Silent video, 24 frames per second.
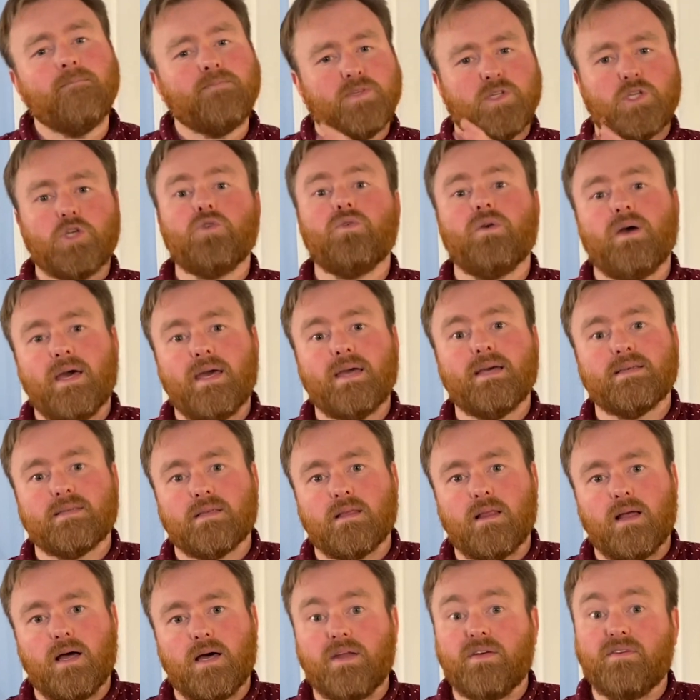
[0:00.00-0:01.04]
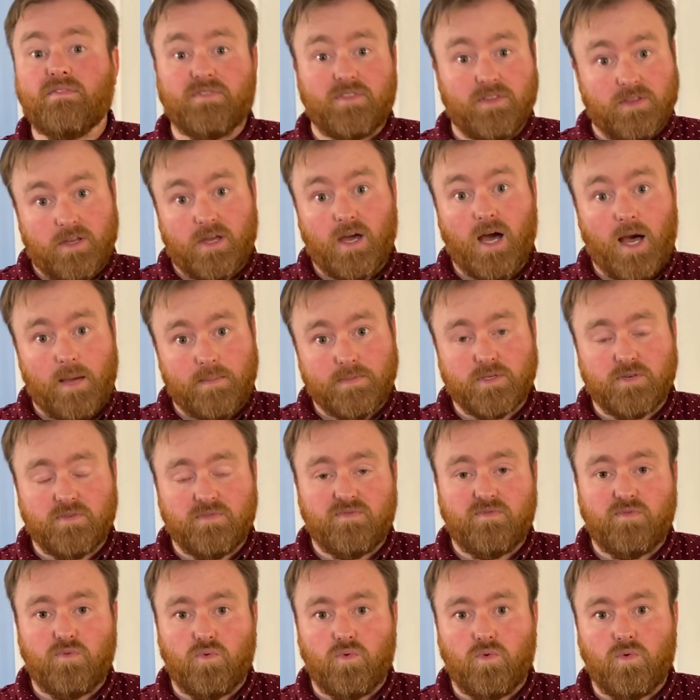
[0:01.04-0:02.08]
2A is a lot of the cops are
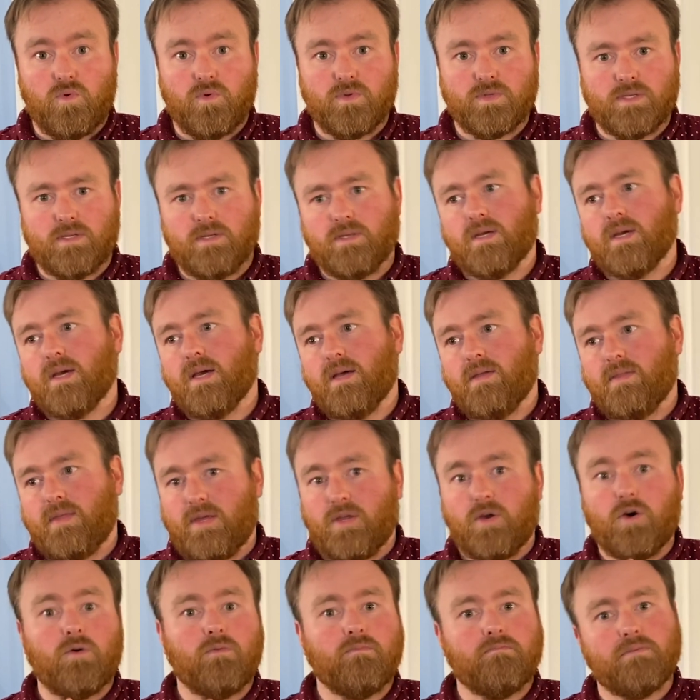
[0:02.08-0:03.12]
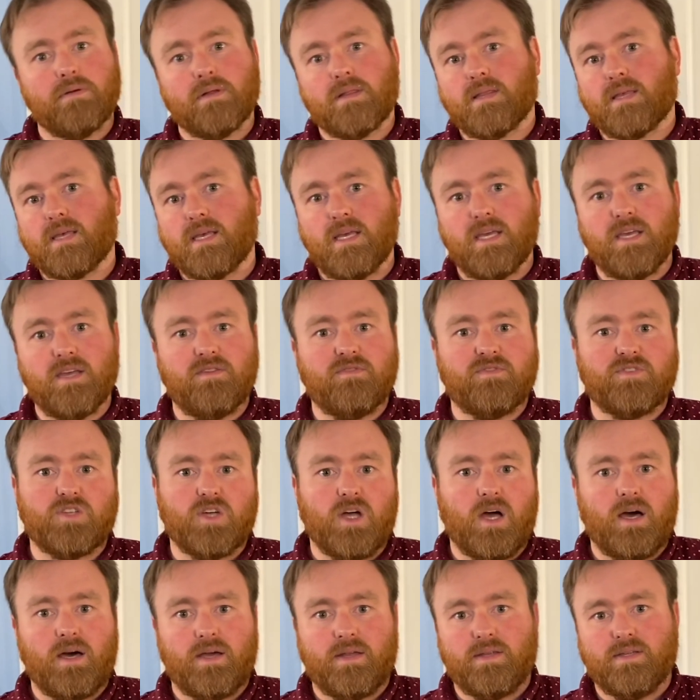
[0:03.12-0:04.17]
fools, and they don't believe
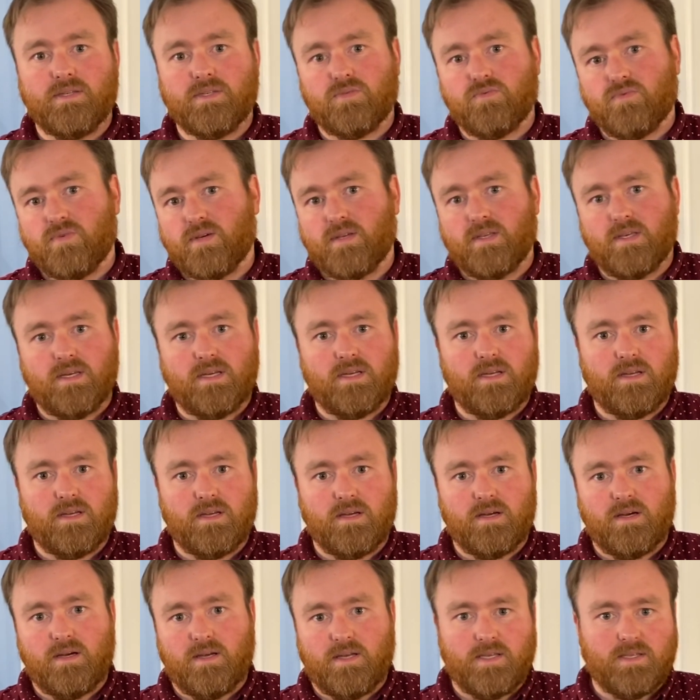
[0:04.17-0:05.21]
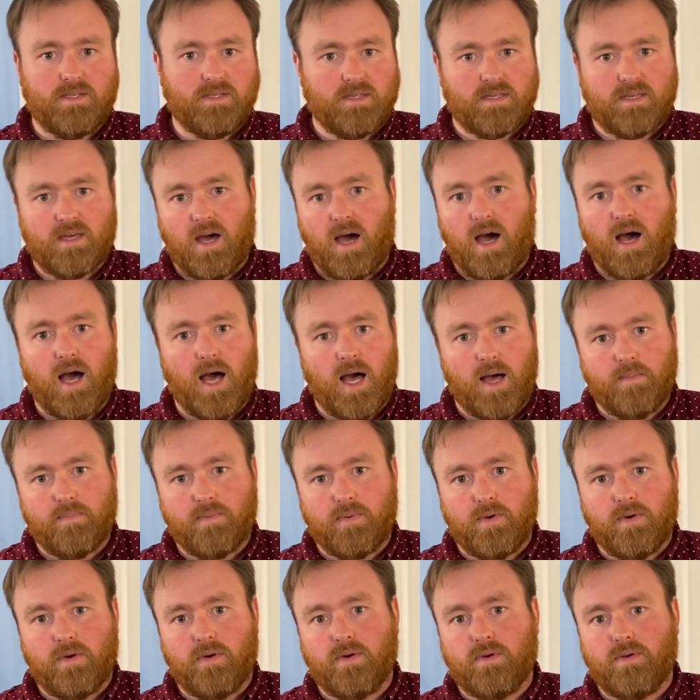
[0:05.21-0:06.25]
John is really a cop,
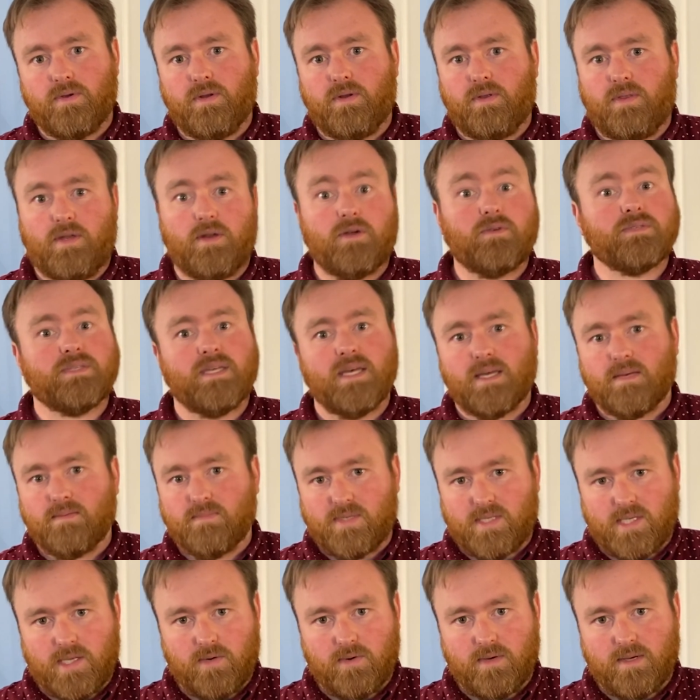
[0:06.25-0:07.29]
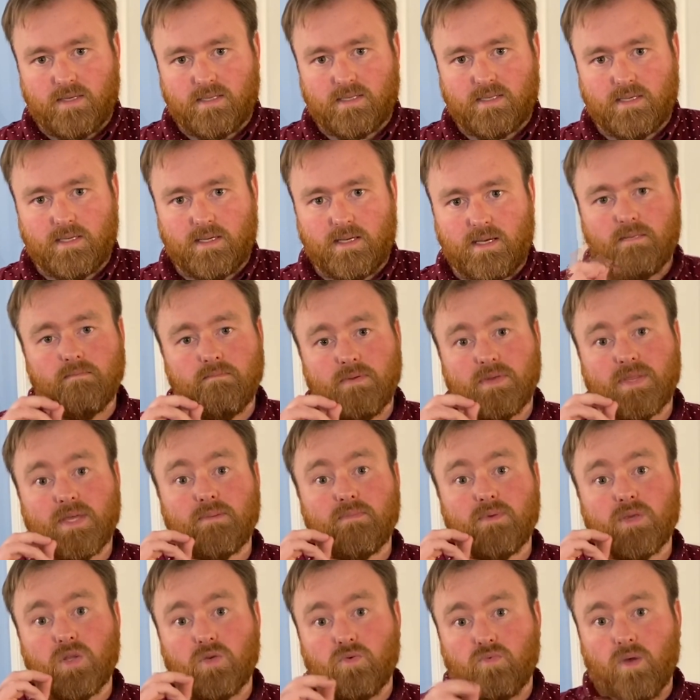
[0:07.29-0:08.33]
or they don't take him seriously. But then
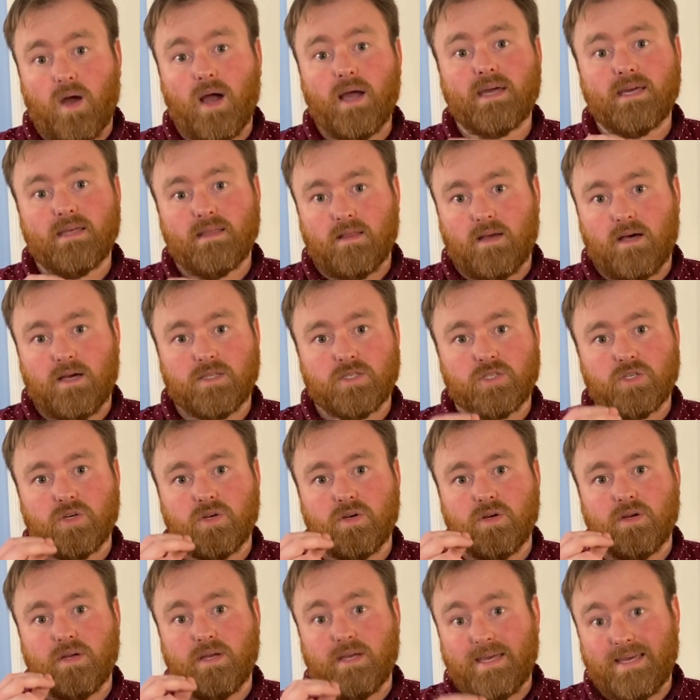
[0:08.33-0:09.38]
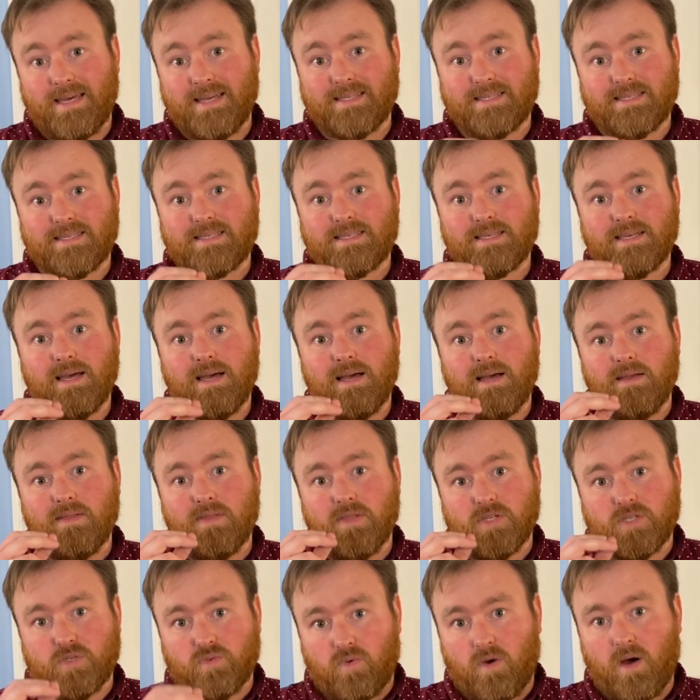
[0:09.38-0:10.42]
when the rocket launcher hits the
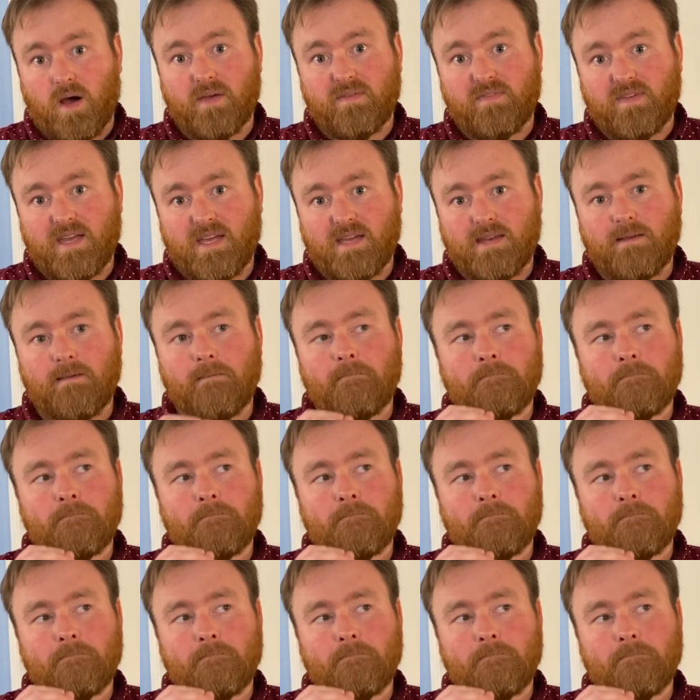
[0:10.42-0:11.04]
SWAT van,